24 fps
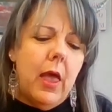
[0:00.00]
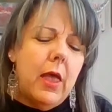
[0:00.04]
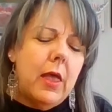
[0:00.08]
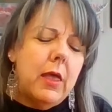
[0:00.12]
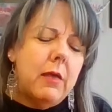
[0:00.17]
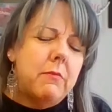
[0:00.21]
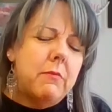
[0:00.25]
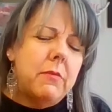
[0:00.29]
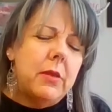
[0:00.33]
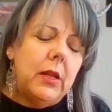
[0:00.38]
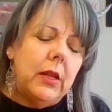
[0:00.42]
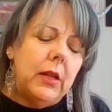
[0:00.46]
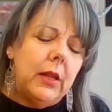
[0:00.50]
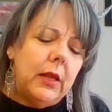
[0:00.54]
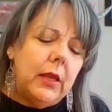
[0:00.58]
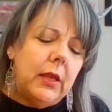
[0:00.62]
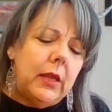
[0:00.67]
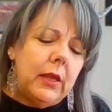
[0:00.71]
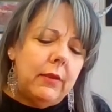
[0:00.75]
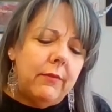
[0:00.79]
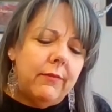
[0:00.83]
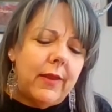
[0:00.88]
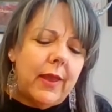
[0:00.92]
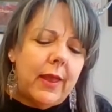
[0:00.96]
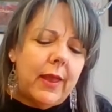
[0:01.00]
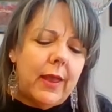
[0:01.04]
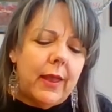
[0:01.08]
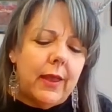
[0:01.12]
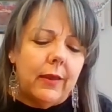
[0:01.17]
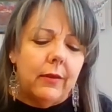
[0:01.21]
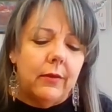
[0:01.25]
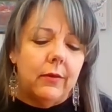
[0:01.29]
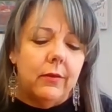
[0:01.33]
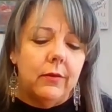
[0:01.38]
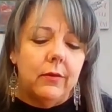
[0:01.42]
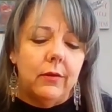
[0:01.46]
I believe
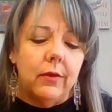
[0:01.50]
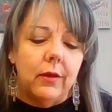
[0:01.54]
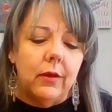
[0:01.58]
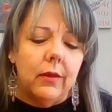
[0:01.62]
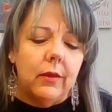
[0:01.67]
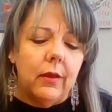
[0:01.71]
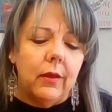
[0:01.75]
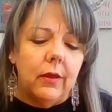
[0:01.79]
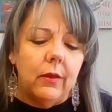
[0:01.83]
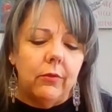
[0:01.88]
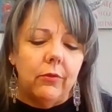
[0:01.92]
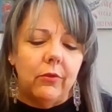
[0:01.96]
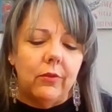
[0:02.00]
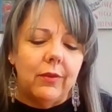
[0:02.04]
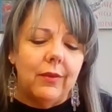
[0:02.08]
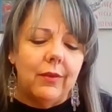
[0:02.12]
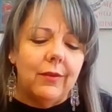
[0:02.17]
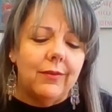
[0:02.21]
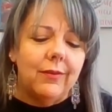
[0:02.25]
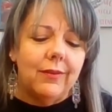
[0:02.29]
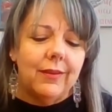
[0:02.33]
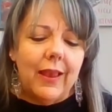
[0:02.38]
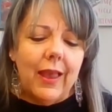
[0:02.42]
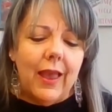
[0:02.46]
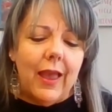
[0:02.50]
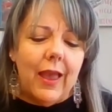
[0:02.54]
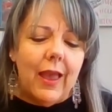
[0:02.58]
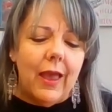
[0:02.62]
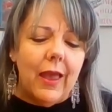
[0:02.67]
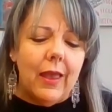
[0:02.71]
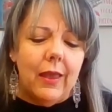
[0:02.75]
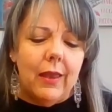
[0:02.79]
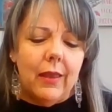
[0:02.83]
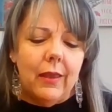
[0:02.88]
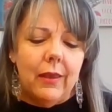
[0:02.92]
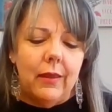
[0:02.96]
I can touch the
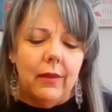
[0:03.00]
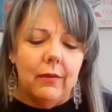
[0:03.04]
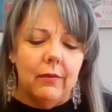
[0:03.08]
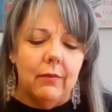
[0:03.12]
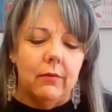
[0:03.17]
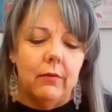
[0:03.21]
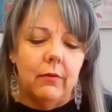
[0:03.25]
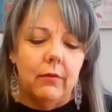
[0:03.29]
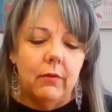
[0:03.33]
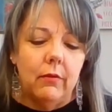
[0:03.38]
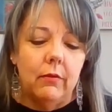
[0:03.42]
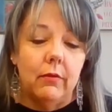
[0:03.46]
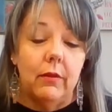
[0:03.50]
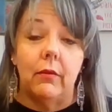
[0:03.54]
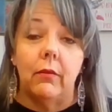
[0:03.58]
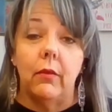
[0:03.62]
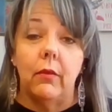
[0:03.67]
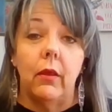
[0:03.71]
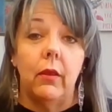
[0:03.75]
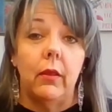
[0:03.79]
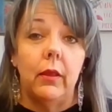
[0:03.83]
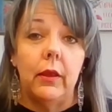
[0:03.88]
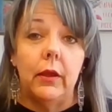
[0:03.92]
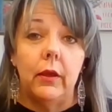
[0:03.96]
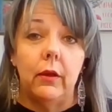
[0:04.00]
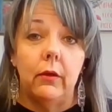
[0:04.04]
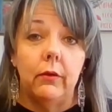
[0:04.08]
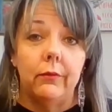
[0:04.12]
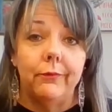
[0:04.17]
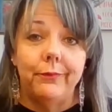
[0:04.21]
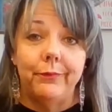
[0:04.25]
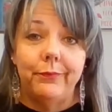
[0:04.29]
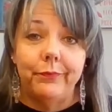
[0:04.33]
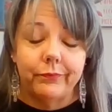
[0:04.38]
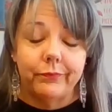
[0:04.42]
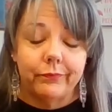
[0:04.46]
sky. That's all I know.
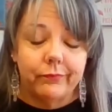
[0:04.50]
